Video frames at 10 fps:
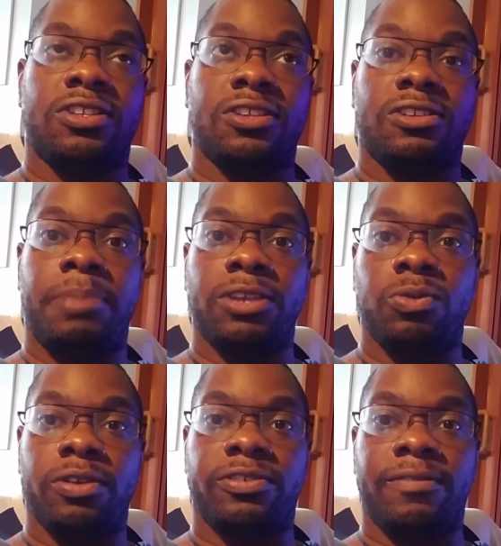the Space
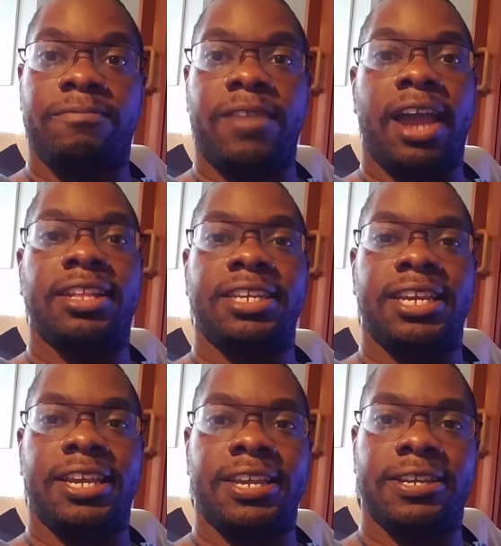Wolves
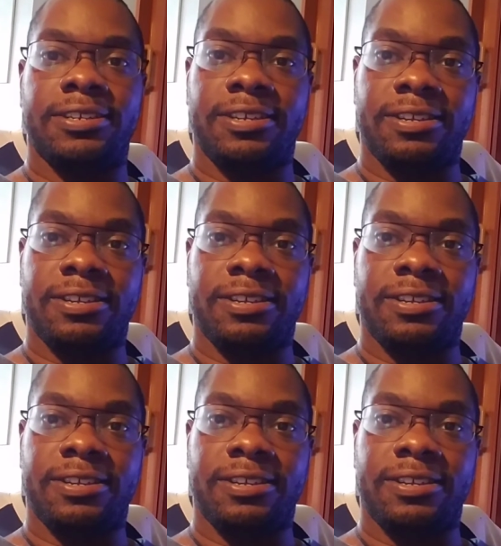finally